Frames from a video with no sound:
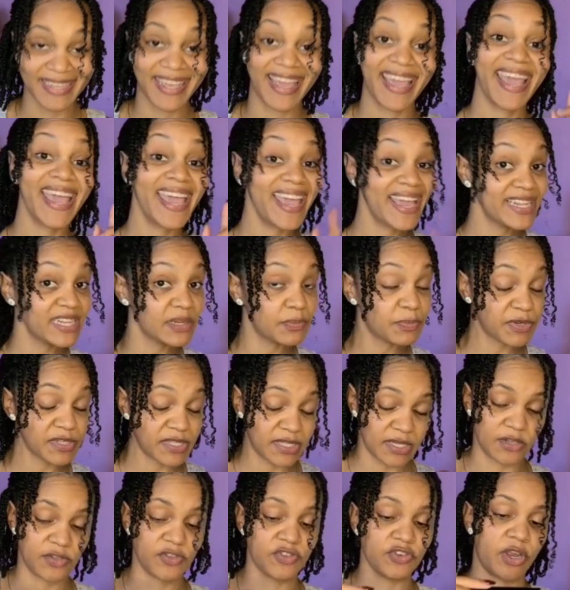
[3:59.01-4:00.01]

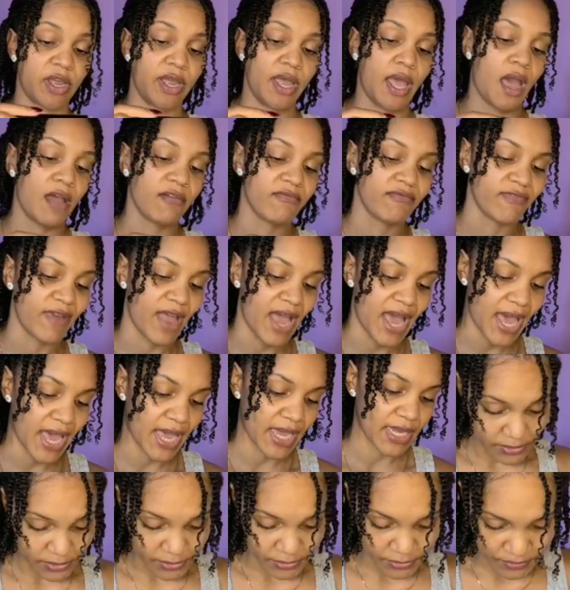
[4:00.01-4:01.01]
80% dry.
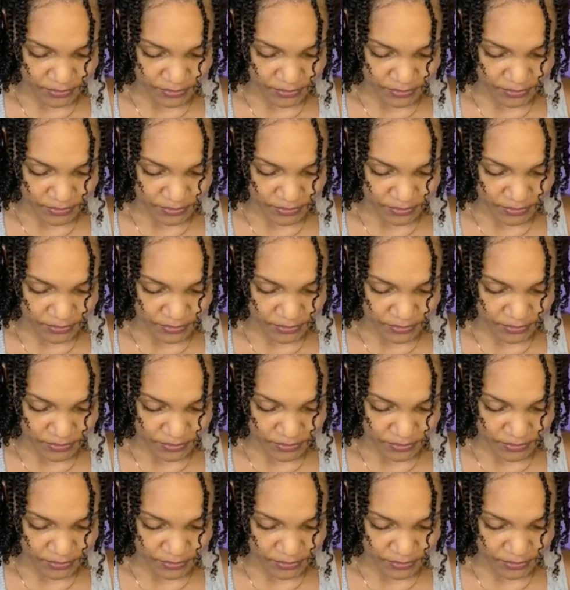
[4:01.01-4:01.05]
Alright. though.